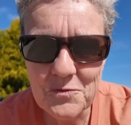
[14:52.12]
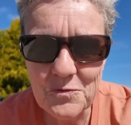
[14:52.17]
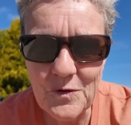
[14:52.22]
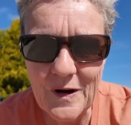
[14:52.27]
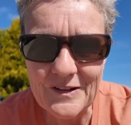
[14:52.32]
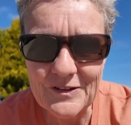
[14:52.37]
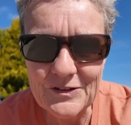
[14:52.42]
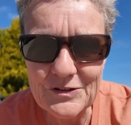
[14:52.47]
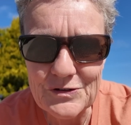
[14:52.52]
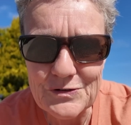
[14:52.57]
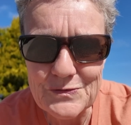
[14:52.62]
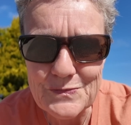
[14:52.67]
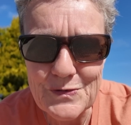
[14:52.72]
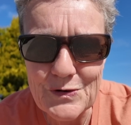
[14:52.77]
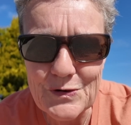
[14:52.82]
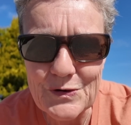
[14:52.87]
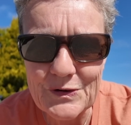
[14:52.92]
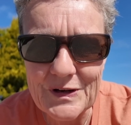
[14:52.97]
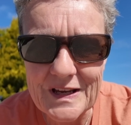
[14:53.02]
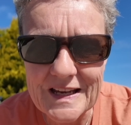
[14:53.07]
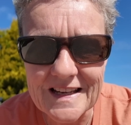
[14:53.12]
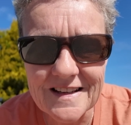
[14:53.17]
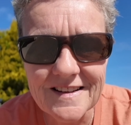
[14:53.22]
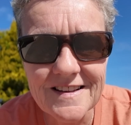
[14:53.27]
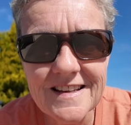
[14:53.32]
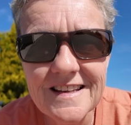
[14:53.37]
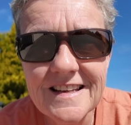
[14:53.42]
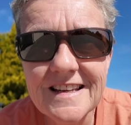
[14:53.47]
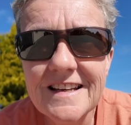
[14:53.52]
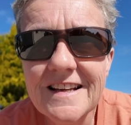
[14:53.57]
Well, good morning.
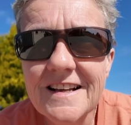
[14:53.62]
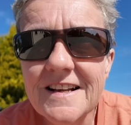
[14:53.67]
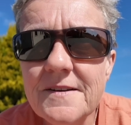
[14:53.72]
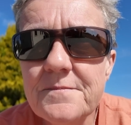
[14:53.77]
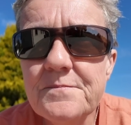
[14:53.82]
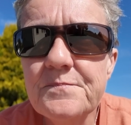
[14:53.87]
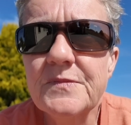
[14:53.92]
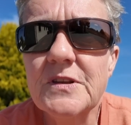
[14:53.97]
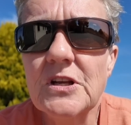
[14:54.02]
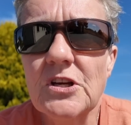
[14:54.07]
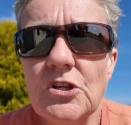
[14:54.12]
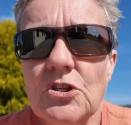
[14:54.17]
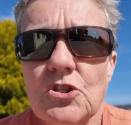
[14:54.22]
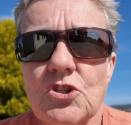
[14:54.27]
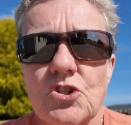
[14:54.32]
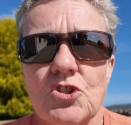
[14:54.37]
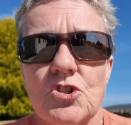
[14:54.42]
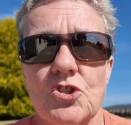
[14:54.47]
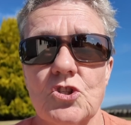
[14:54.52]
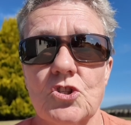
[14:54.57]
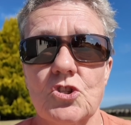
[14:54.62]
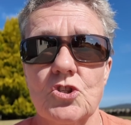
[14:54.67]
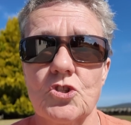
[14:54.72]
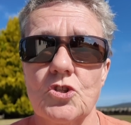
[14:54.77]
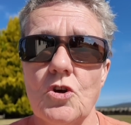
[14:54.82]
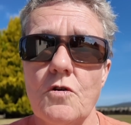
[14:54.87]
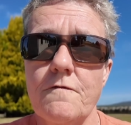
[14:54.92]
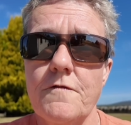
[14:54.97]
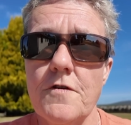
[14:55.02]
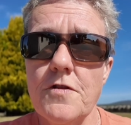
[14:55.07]

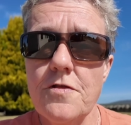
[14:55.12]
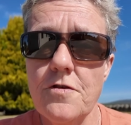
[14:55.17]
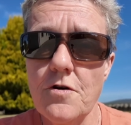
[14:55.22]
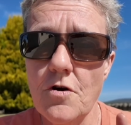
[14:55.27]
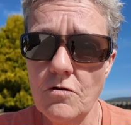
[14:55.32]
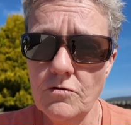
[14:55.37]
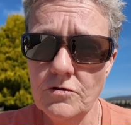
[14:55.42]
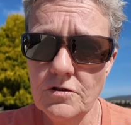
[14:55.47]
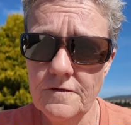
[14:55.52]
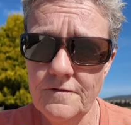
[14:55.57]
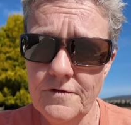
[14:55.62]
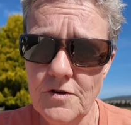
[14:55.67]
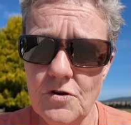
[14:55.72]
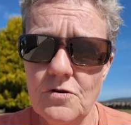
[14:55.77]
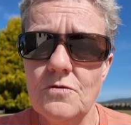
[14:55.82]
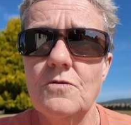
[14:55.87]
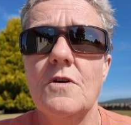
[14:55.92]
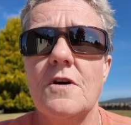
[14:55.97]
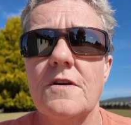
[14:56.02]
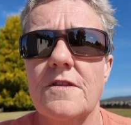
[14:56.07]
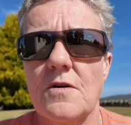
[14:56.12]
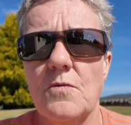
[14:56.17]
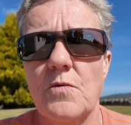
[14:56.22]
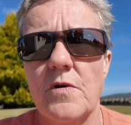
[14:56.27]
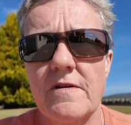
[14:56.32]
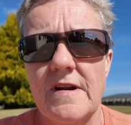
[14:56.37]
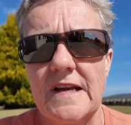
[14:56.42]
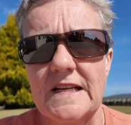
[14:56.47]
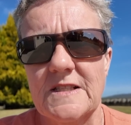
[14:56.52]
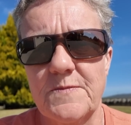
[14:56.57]
So for those of you that
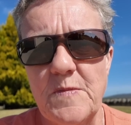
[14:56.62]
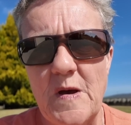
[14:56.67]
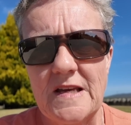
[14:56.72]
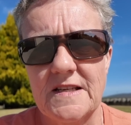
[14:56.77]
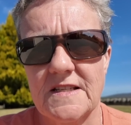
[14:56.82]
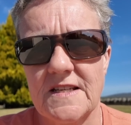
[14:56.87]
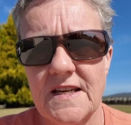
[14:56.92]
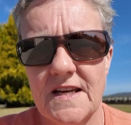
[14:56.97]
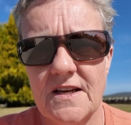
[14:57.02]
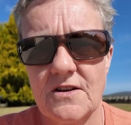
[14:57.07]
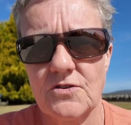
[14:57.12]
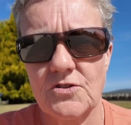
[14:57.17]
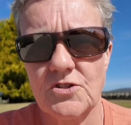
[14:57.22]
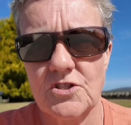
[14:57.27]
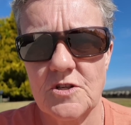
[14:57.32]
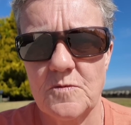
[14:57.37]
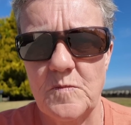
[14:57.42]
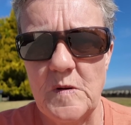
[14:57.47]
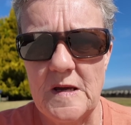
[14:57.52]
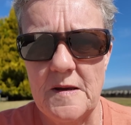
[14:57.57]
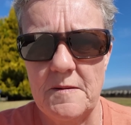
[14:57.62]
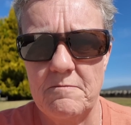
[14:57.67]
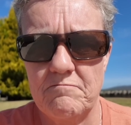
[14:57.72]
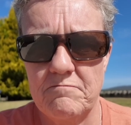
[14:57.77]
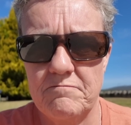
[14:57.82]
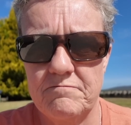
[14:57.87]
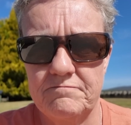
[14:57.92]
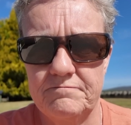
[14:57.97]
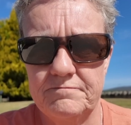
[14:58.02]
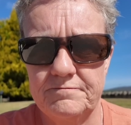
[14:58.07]
were expecting us to be
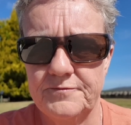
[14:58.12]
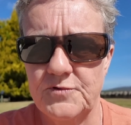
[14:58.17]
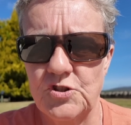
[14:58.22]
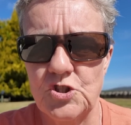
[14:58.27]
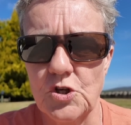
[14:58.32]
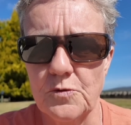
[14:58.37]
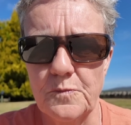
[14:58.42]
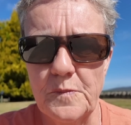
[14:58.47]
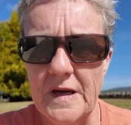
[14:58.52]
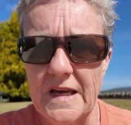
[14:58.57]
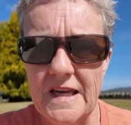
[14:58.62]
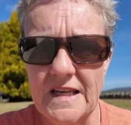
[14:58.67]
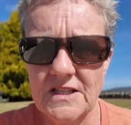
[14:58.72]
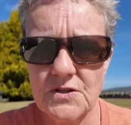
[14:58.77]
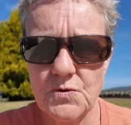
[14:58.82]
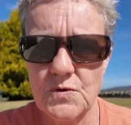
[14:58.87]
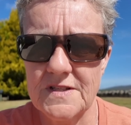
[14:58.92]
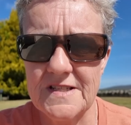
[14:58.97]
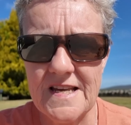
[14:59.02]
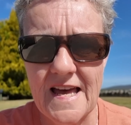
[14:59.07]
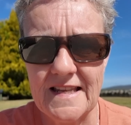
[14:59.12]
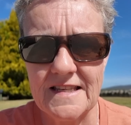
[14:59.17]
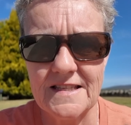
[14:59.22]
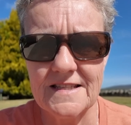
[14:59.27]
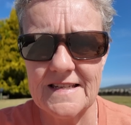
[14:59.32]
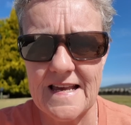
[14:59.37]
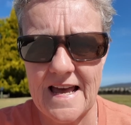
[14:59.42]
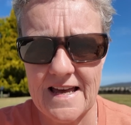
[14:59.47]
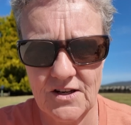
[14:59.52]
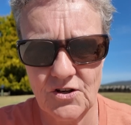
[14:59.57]
jumping into a
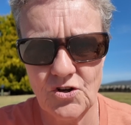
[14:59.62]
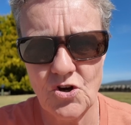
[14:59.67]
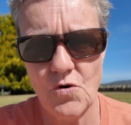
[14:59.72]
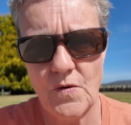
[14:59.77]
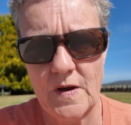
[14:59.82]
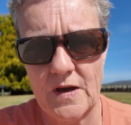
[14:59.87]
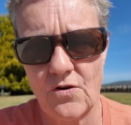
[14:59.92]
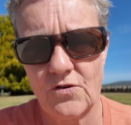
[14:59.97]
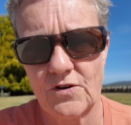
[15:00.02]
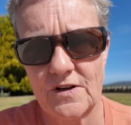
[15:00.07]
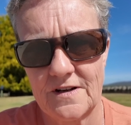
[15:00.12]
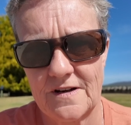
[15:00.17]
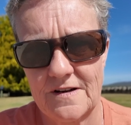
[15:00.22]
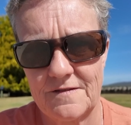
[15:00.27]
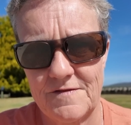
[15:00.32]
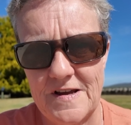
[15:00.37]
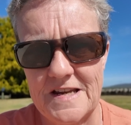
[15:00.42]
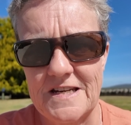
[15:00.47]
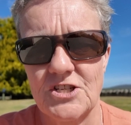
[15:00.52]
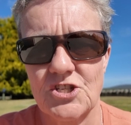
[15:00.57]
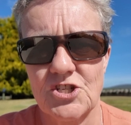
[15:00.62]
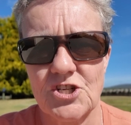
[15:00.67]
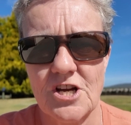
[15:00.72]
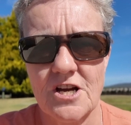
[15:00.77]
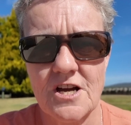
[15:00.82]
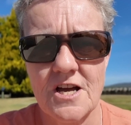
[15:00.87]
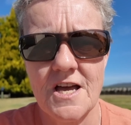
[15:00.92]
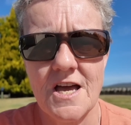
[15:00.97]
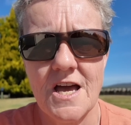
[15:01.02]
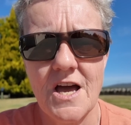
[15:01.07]
tent and going on an
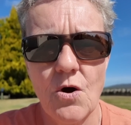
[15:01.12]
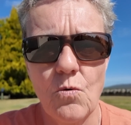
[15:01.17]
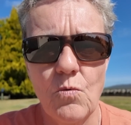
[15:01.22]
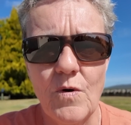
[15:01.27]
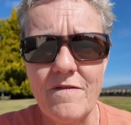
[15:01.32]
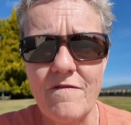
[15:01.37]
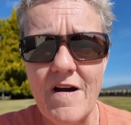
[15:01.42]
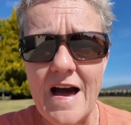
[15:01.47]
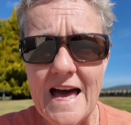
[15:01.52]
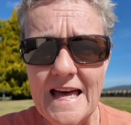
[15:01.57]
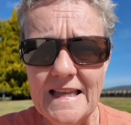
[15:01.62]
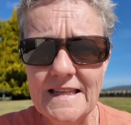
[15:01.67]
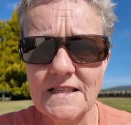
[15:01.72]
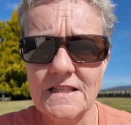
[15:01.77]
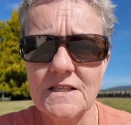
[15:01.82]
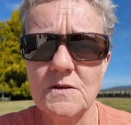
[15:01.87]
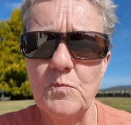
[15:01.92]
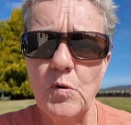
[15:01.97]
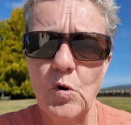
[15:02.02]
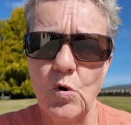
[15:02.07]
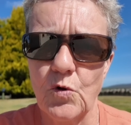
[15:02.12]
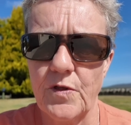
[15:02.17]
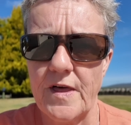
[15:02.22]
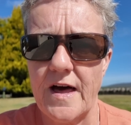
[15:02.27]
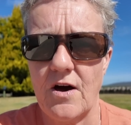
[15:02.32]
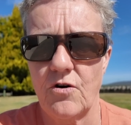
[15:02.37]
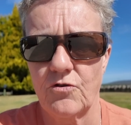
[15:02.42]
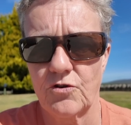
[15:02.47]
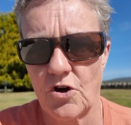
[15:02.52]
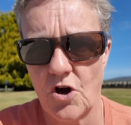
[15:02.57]
adventure, we've had to put
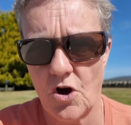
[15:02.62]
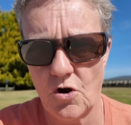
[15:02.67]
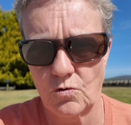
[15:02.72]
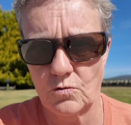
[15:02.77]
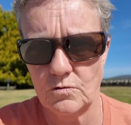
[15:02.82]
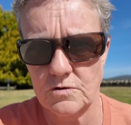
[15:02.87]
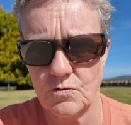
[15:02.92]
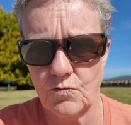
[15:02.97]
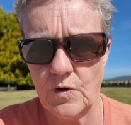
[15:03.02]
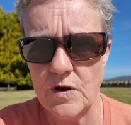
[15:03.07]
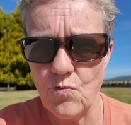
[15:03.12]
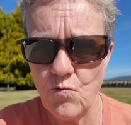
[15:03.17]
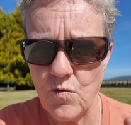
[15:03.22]
that on hold. We